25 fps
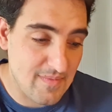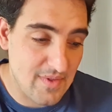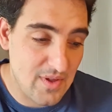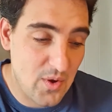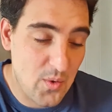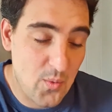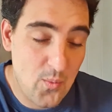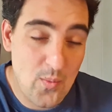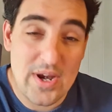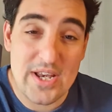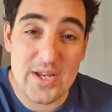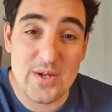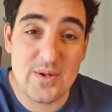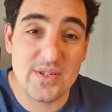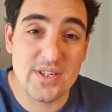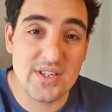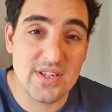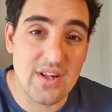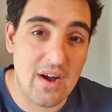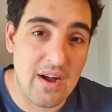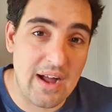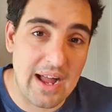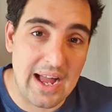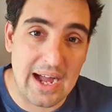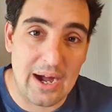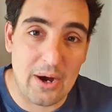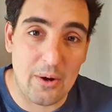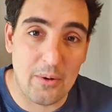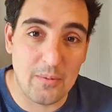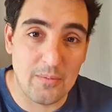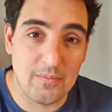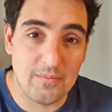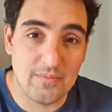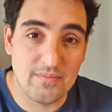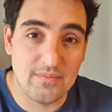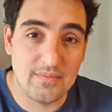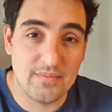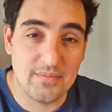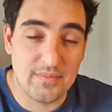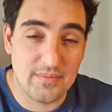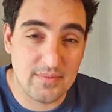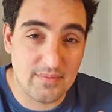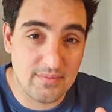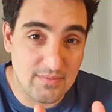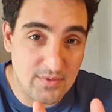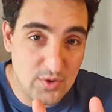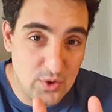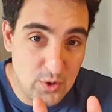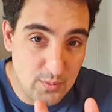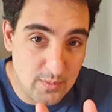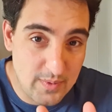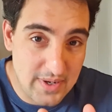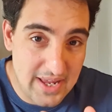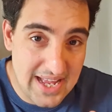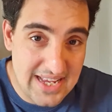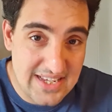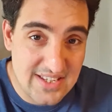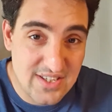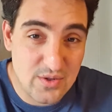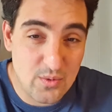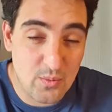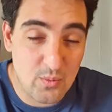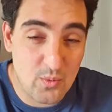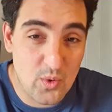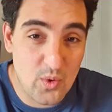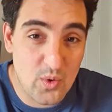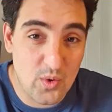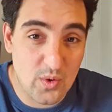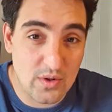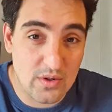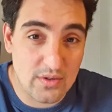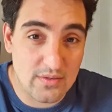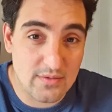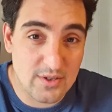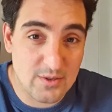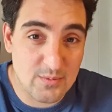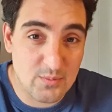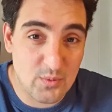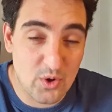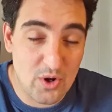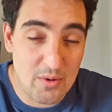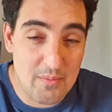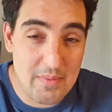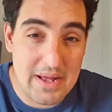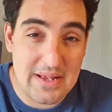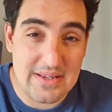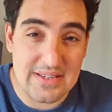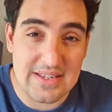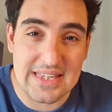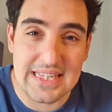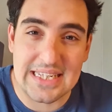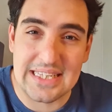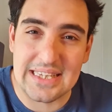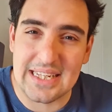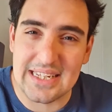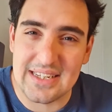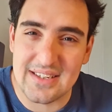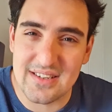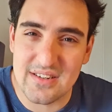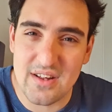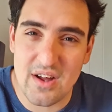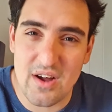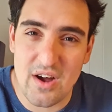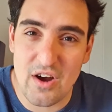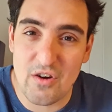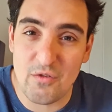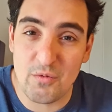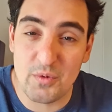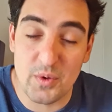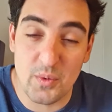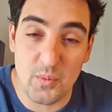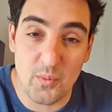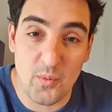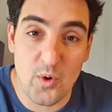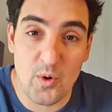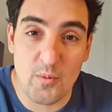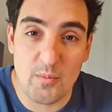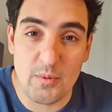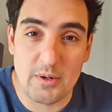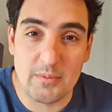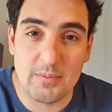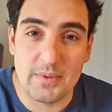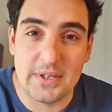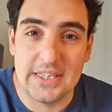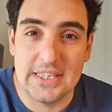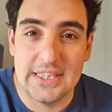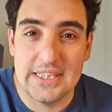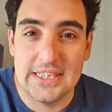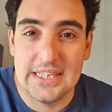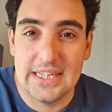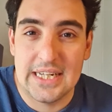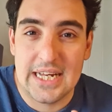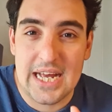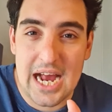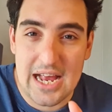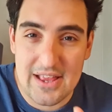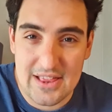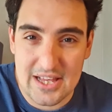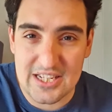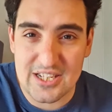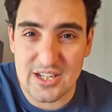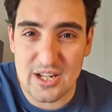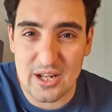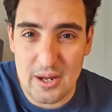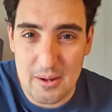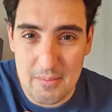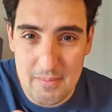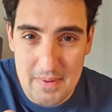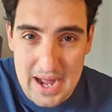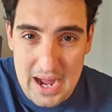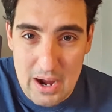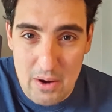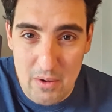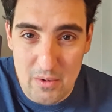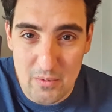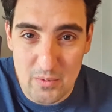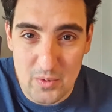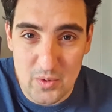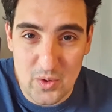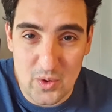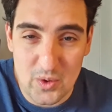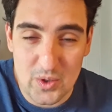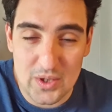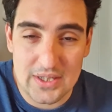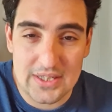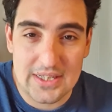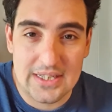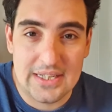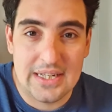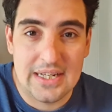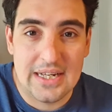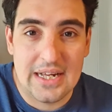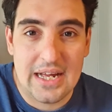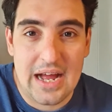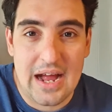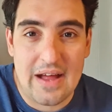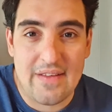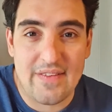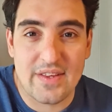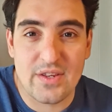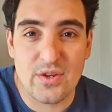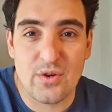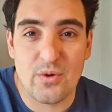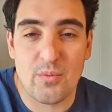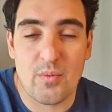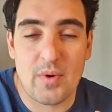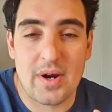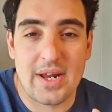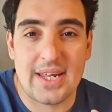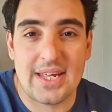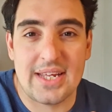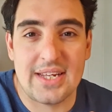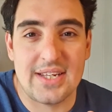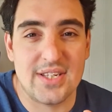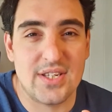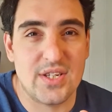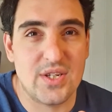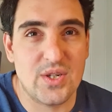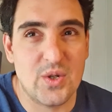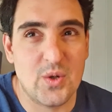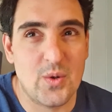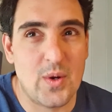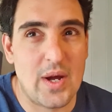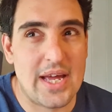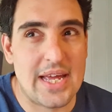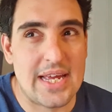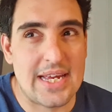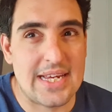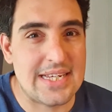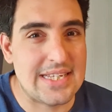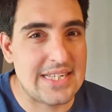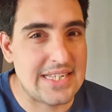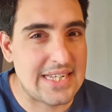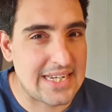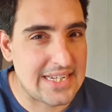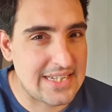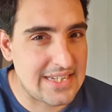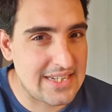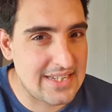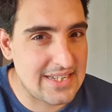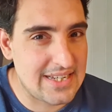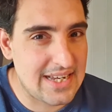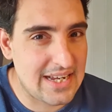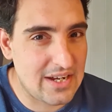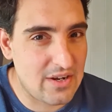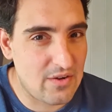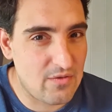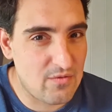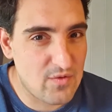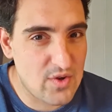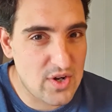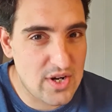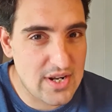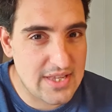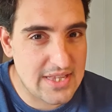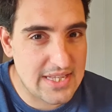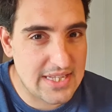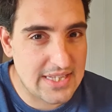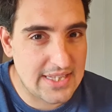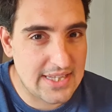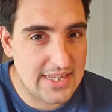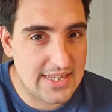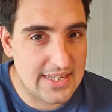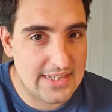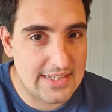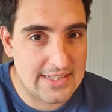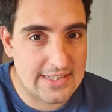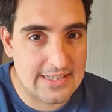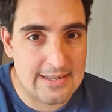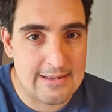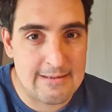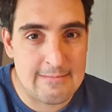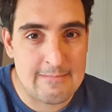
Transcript: when you start out, you'll be asked to walk small amounts. I think they start off with a warm-up, and that's like a power walk, and then you'll break into a 60-second run, I think it is,